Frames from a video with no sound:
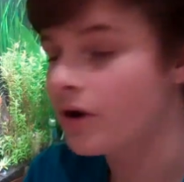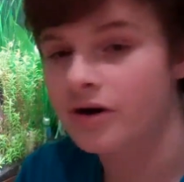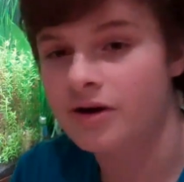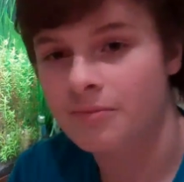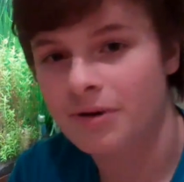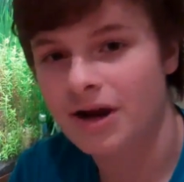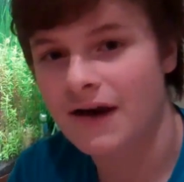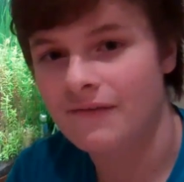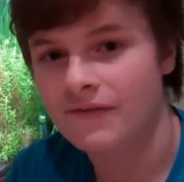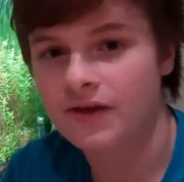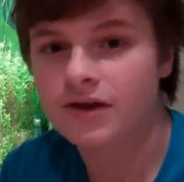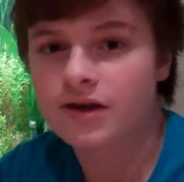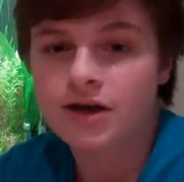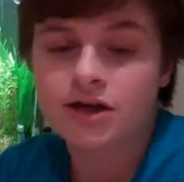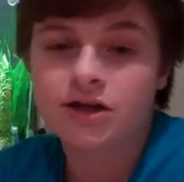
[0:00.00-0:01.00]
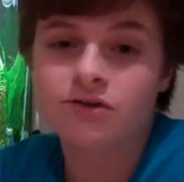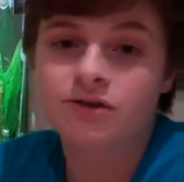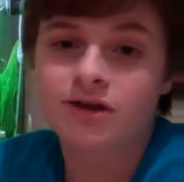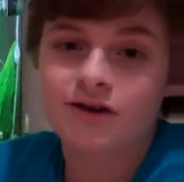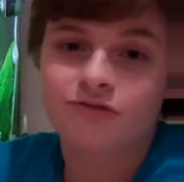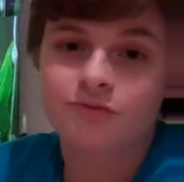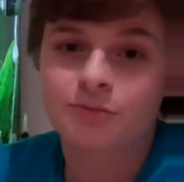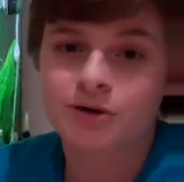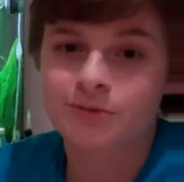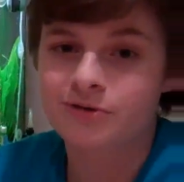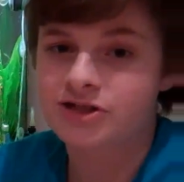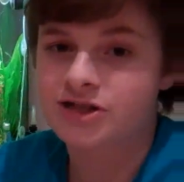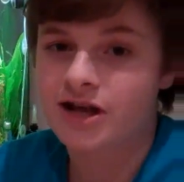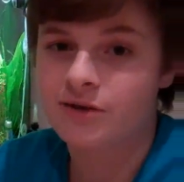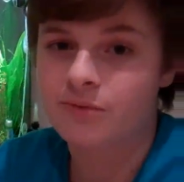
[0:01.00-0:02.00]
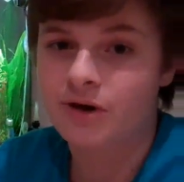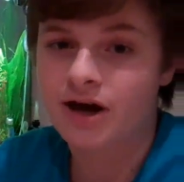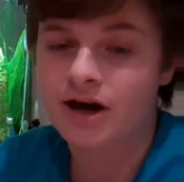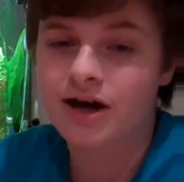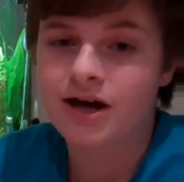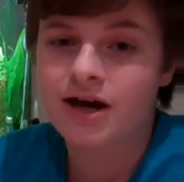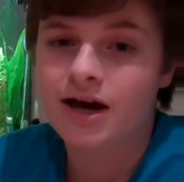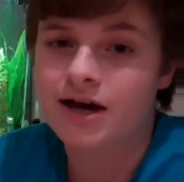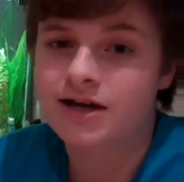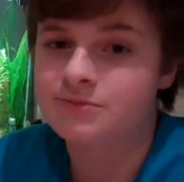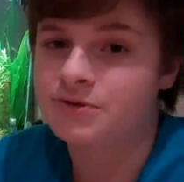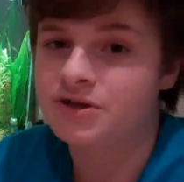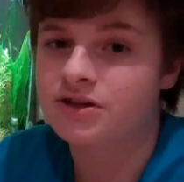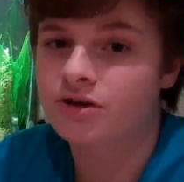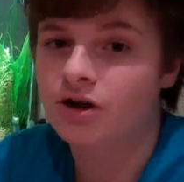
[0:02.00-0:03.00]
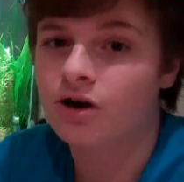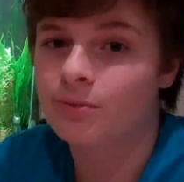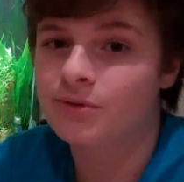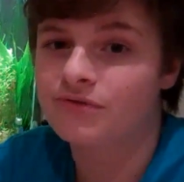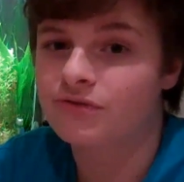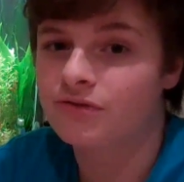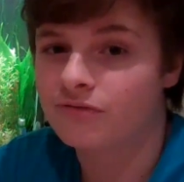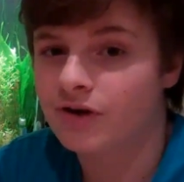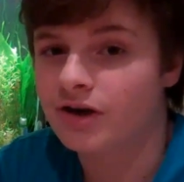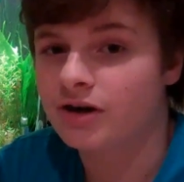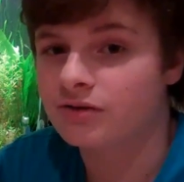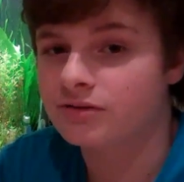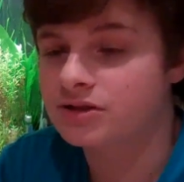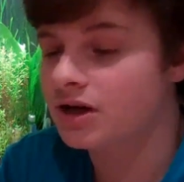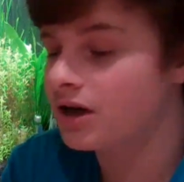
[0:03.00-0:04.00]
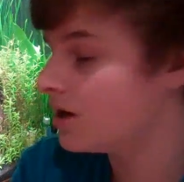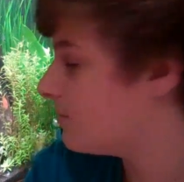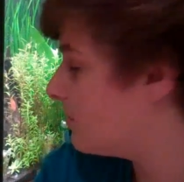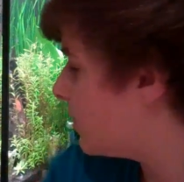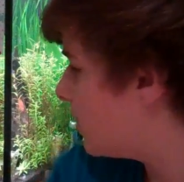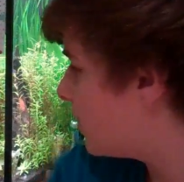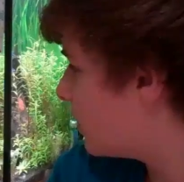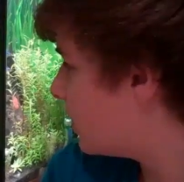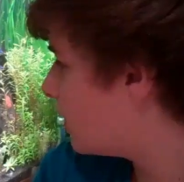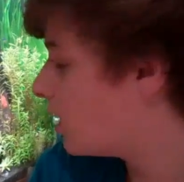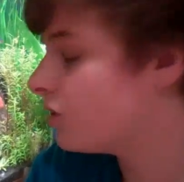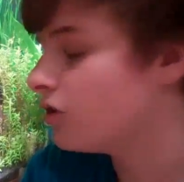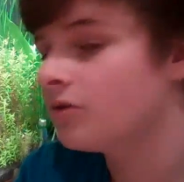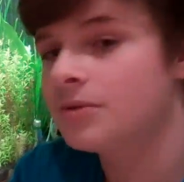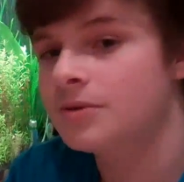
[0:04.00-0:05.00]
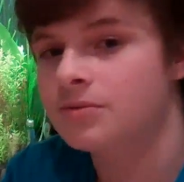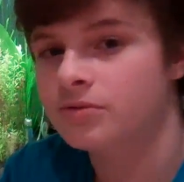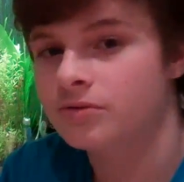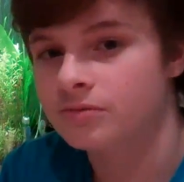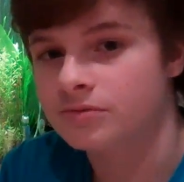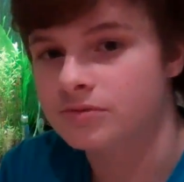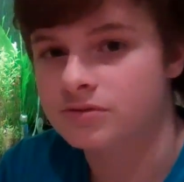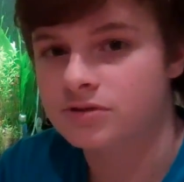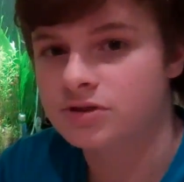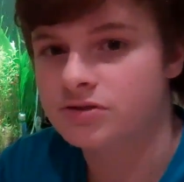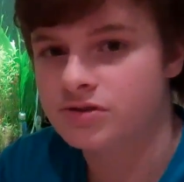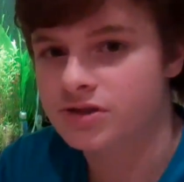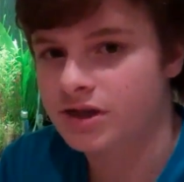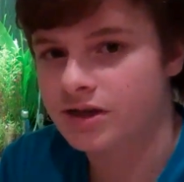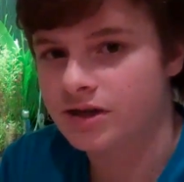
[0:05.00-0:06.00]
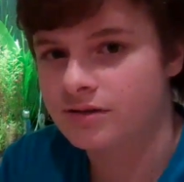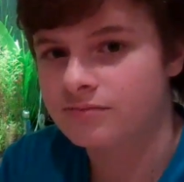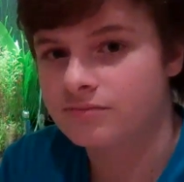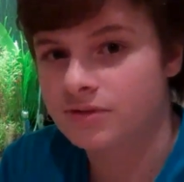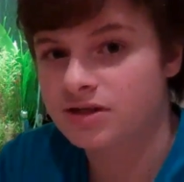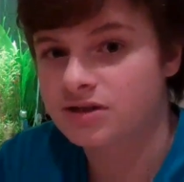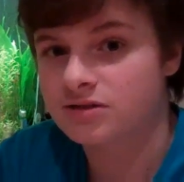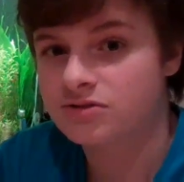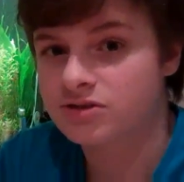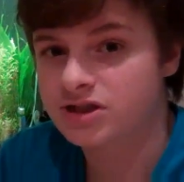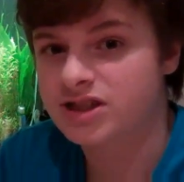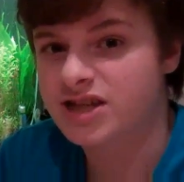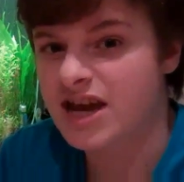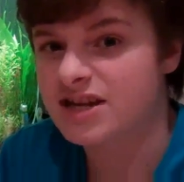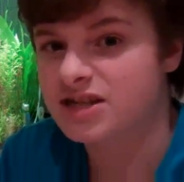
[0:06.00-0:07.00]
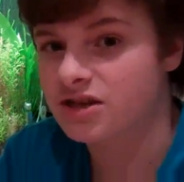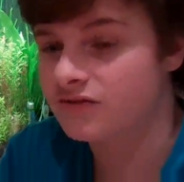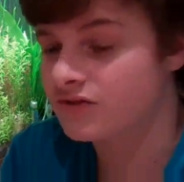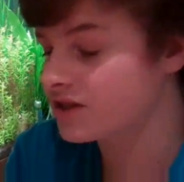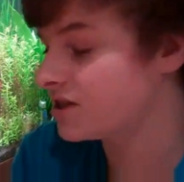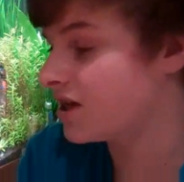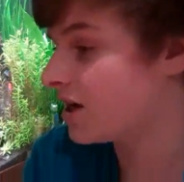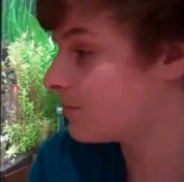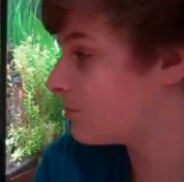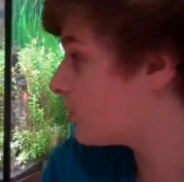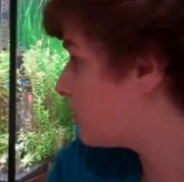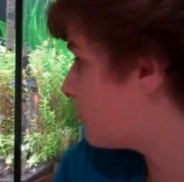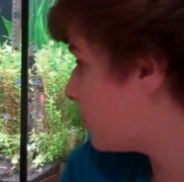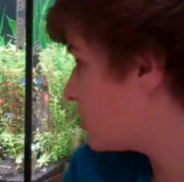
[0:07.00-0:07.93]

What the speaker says: aquarium plant that you can get from pretty much anywhere. It's been in the hobby for a very long time, and a lot of people use it, and it usually takes over the tank pretty